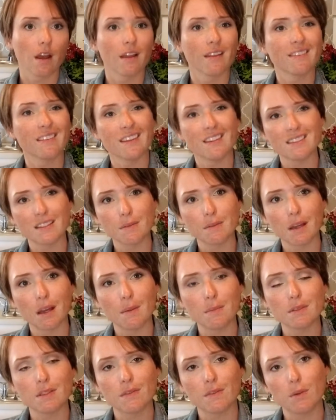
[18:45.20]
they
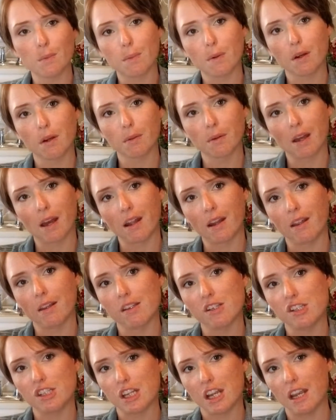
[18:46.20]
sometimes, if you put them kind of in the
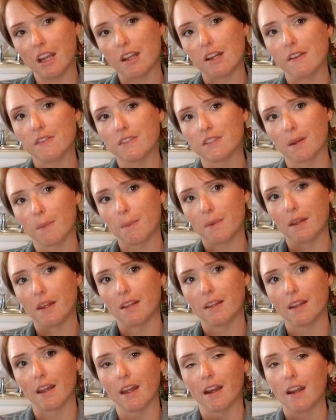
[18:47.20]
shade of
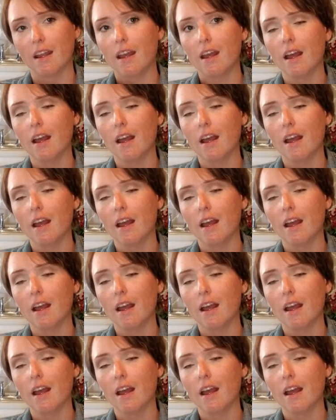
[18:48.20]
something that,